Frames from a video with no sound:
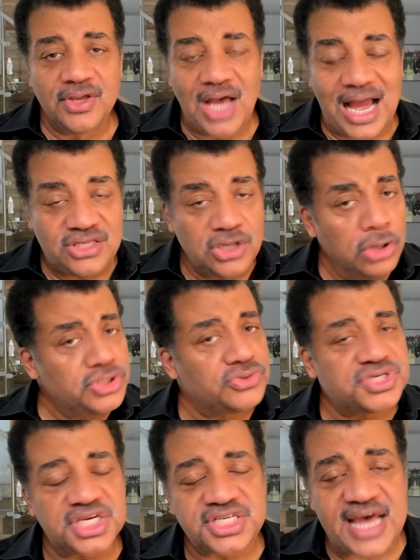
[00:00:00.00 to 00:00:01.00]
I told you
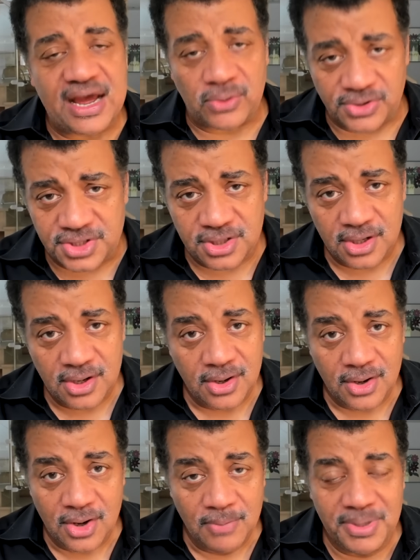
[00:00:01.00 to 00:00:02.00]
six hours
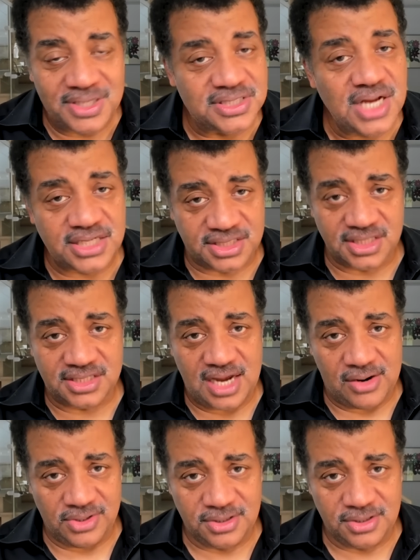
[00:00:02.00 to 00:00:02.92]
but it's not six hours.